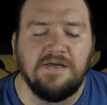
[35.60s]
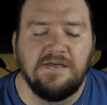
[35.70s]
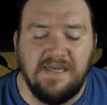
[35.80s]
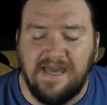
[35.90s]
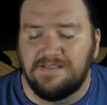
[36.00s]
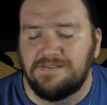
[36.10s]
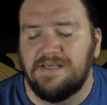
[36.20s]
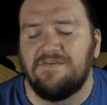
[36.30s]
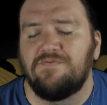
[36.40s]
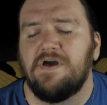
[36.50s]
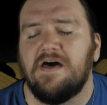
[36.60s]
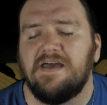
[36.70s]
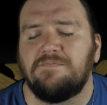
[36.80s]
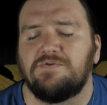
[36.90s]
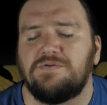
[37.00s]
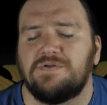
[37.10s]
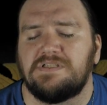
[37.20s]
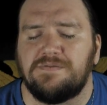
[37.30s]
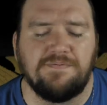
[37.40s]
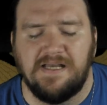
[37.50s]
Yes, if we are able to
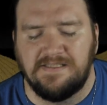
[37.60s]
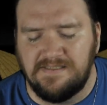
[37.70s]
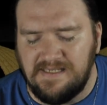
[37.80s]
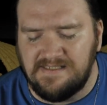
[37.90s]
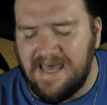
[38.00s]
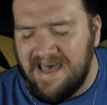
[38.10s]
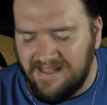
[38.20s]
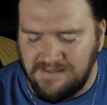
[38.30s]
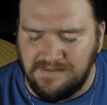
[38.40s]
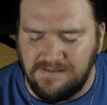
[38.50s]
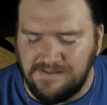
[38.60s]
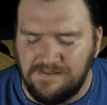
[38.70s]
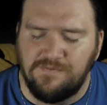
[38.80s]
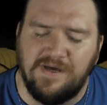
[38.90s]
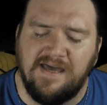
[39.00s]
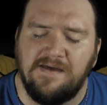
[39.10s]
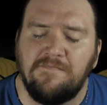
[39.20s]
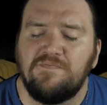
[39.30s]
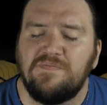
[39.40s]
express these answers in the way